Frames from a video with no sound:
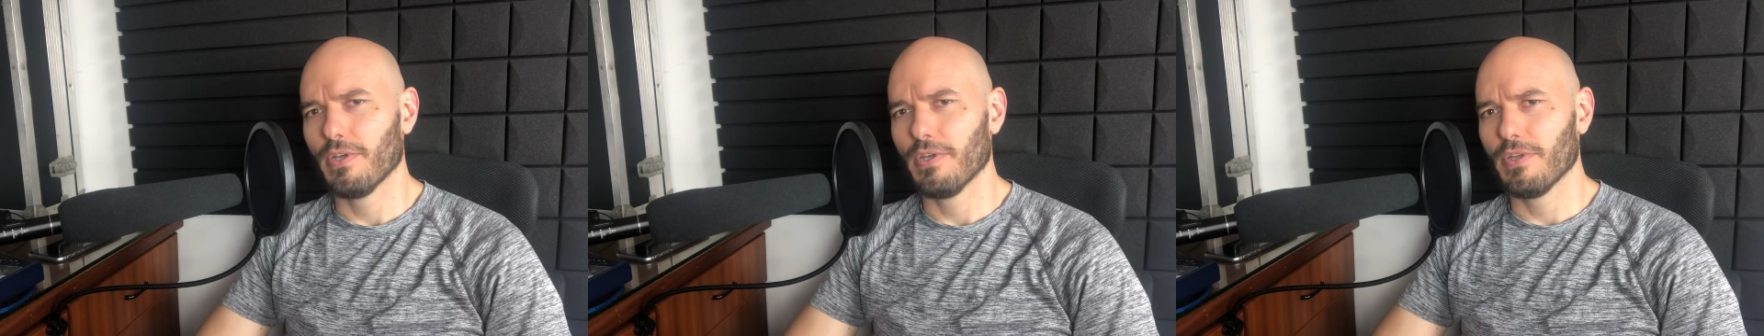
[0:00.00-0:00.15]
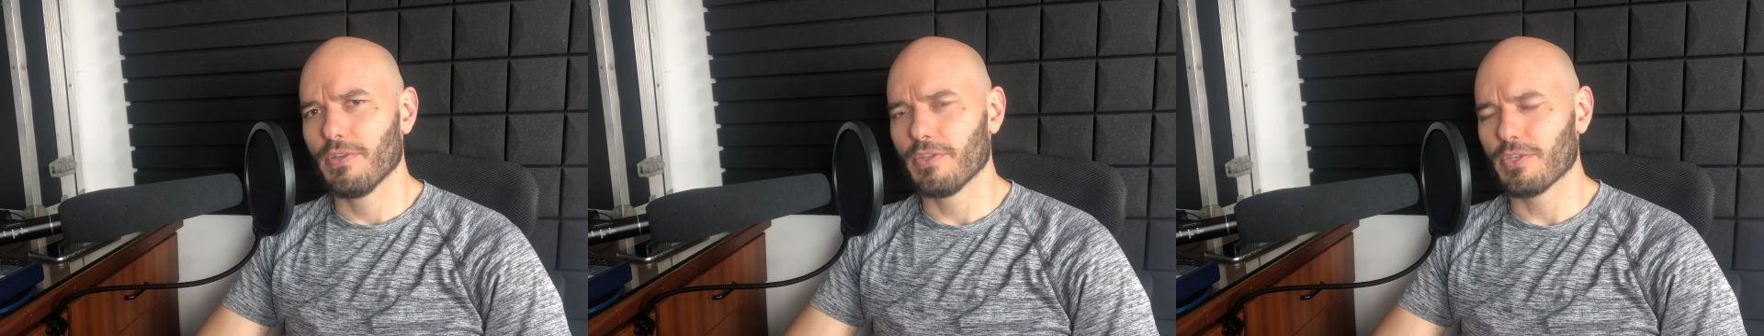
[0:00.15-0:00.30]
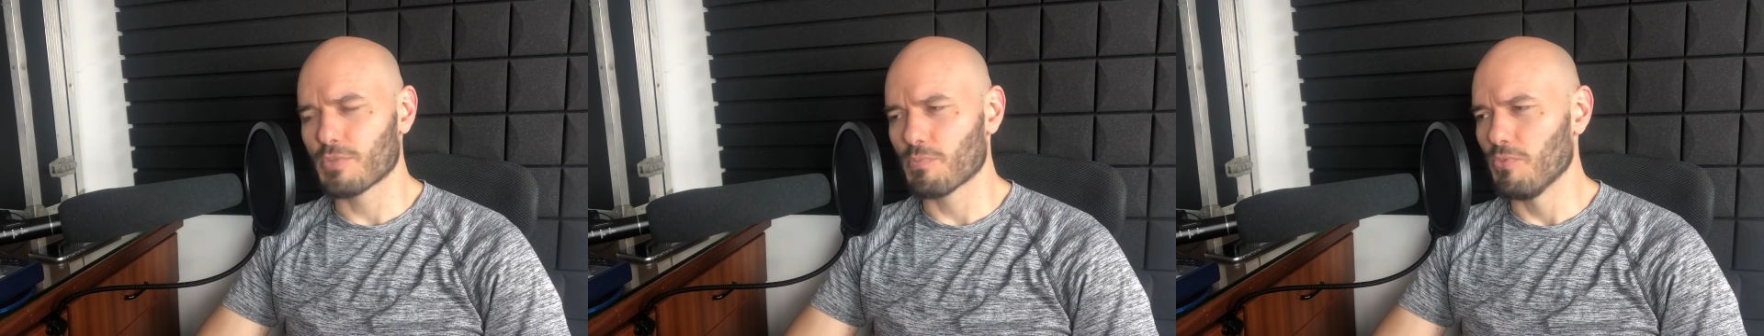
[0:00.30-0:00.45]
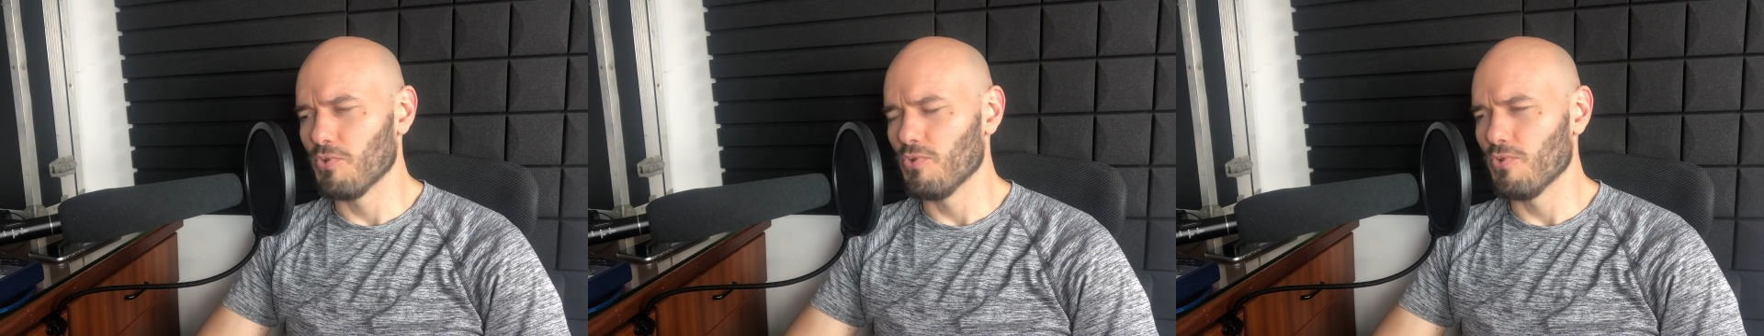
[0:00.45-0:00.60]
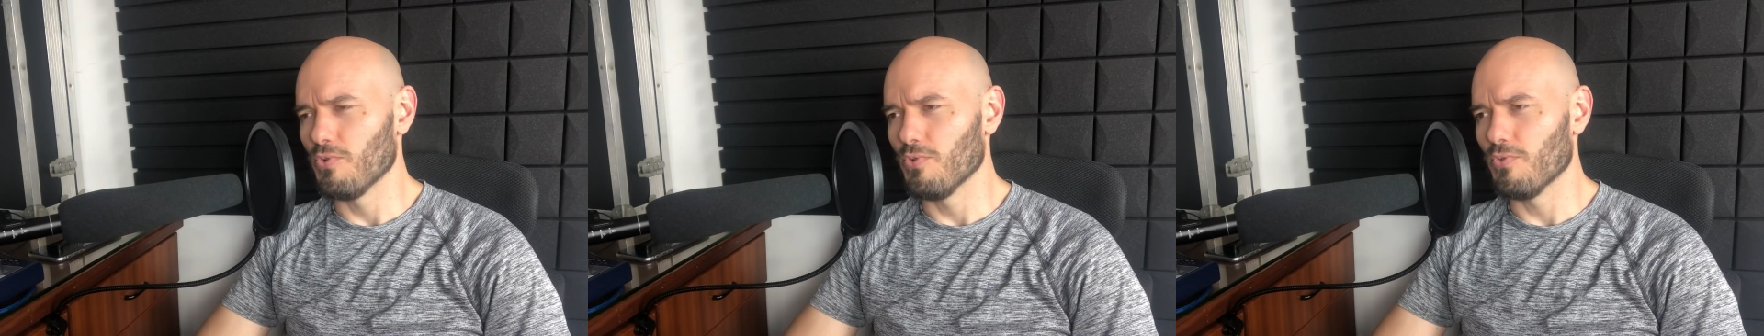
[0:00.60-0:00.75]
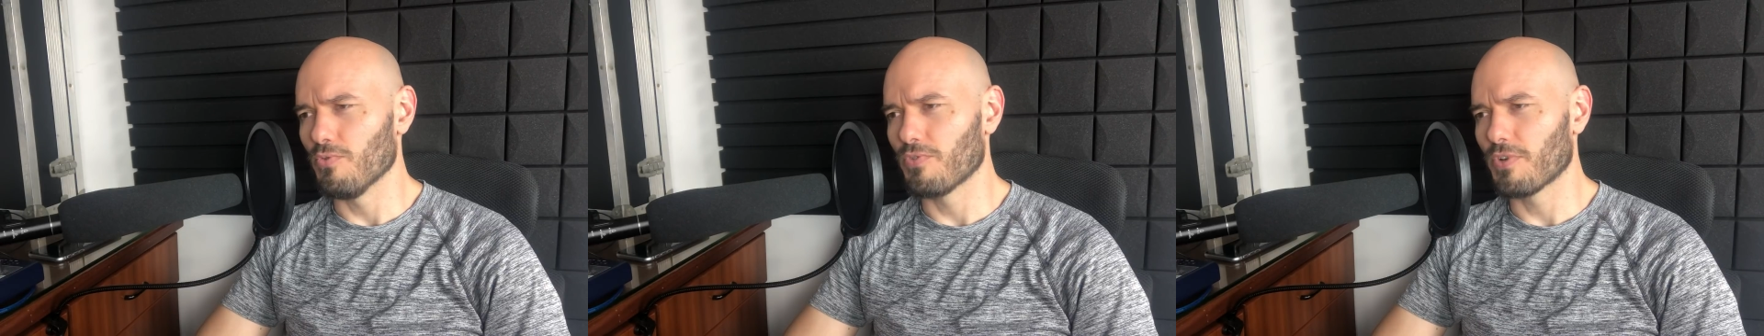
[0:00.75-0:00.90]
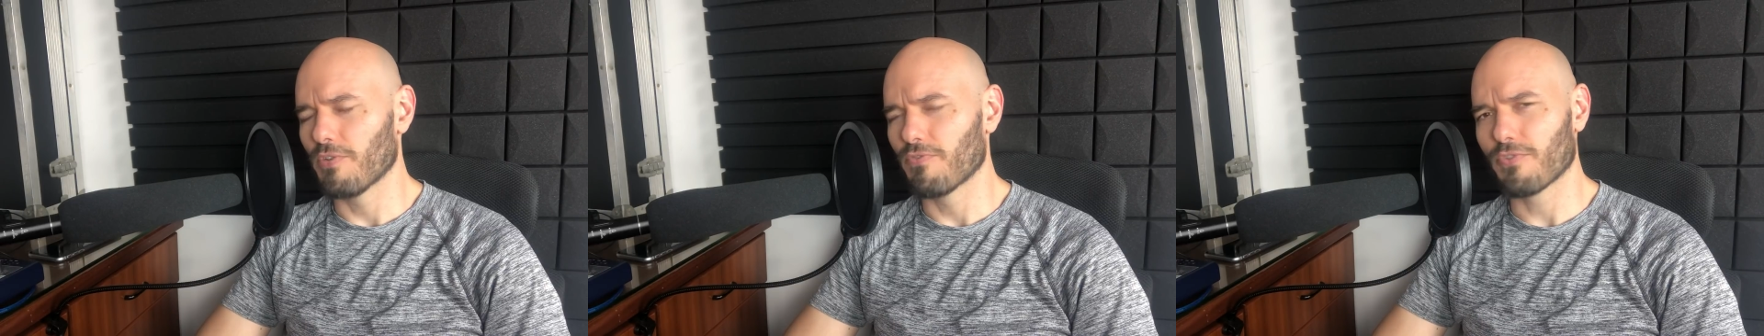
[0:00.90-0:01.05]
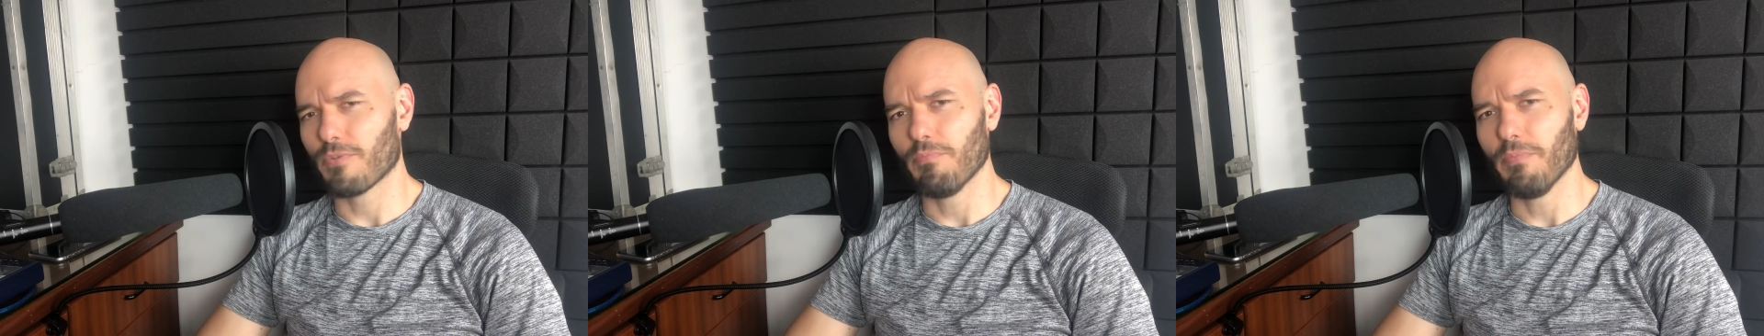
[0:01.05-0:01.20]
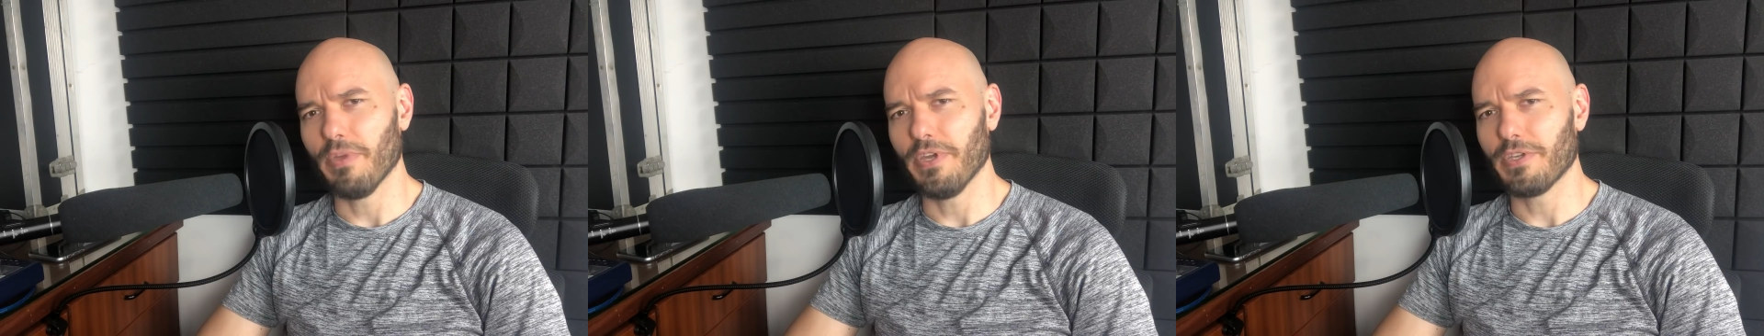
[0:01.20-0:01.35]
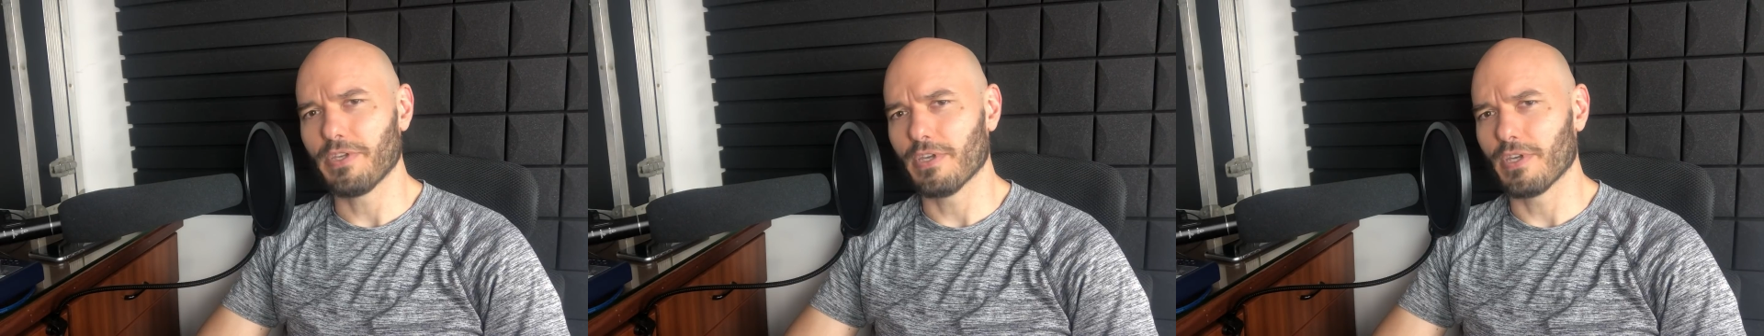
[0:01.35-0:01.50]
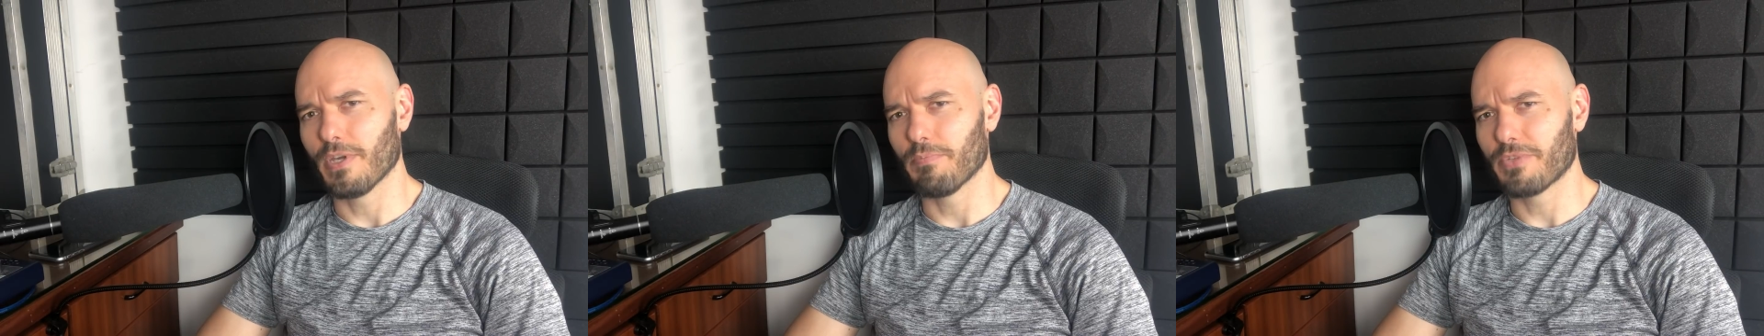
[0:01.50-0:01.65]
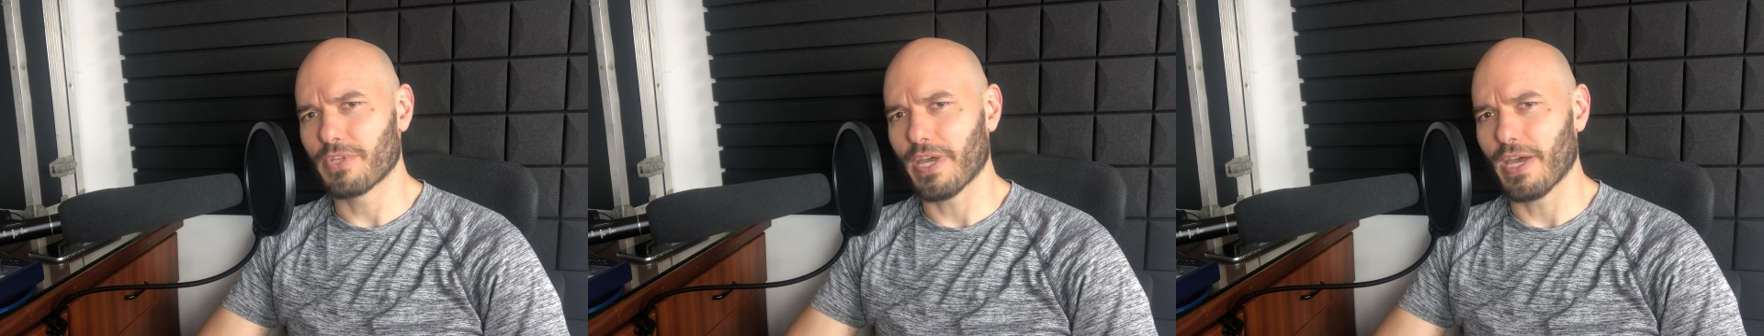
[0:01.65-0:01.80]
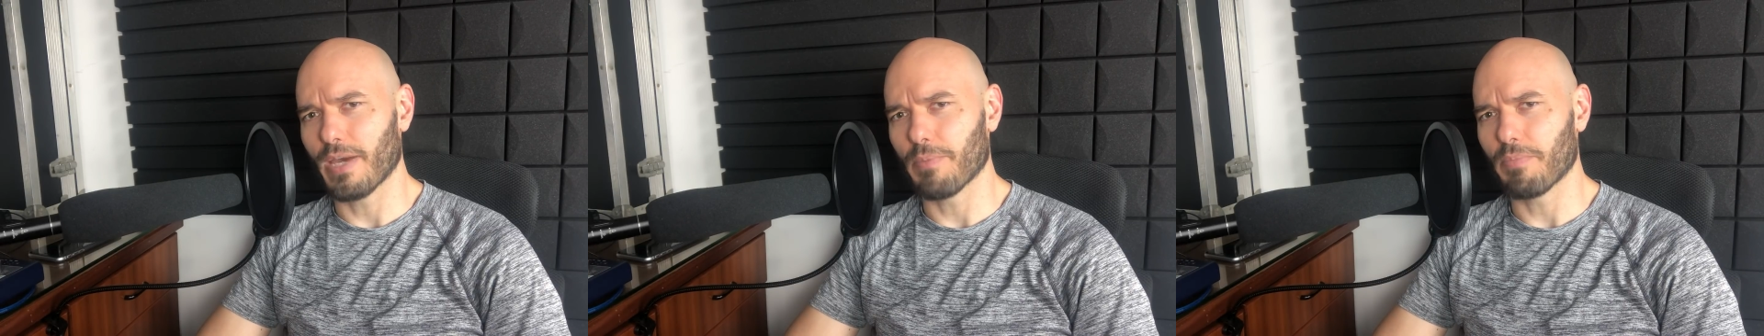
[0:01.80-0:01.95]
this move from making him
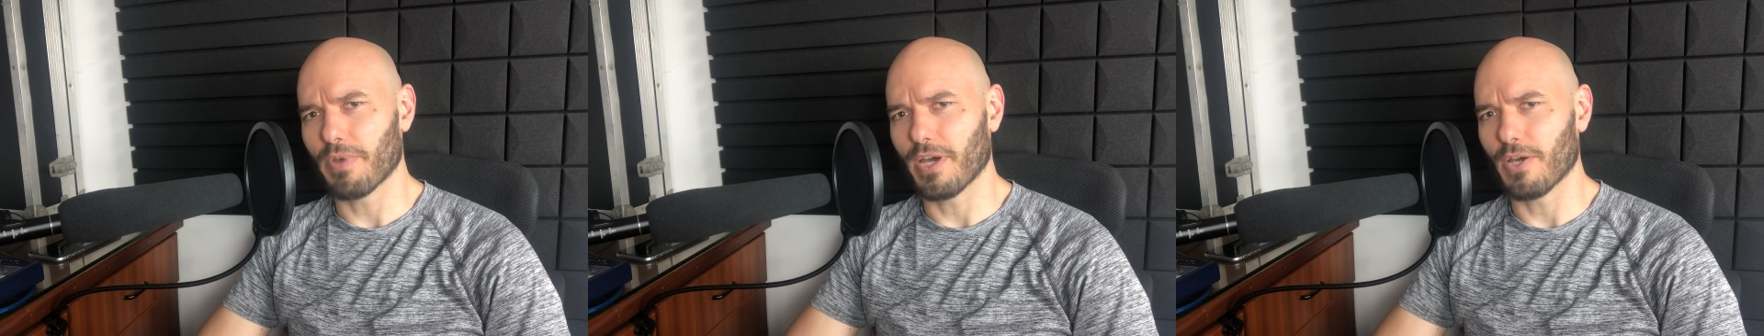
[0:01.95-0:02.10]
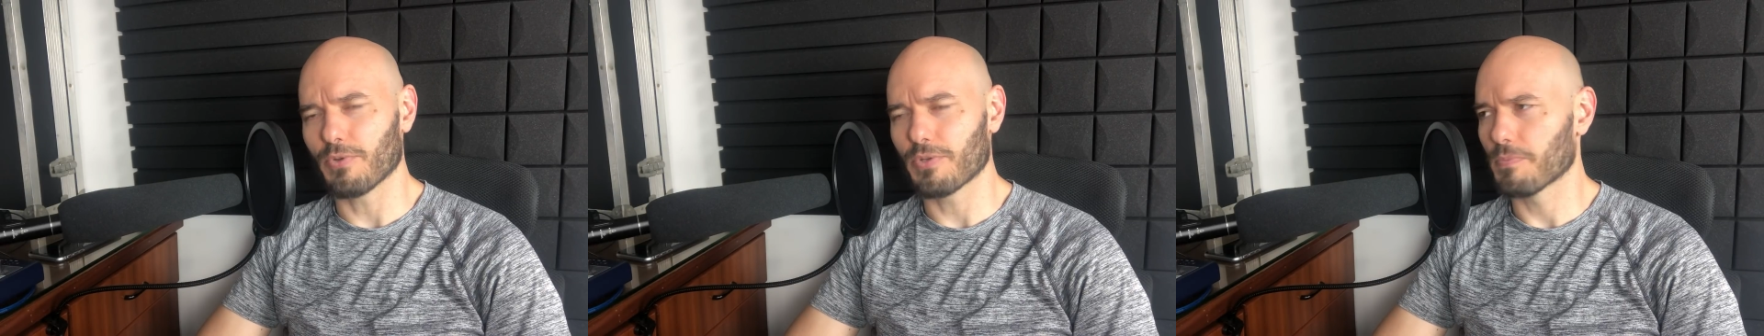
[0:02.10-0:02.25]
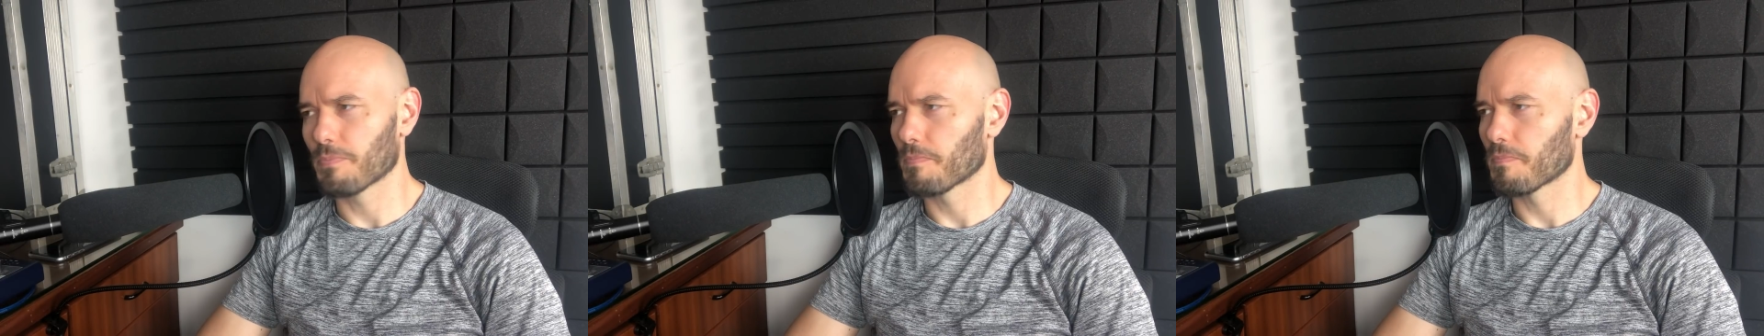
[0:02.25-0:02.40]
tap out.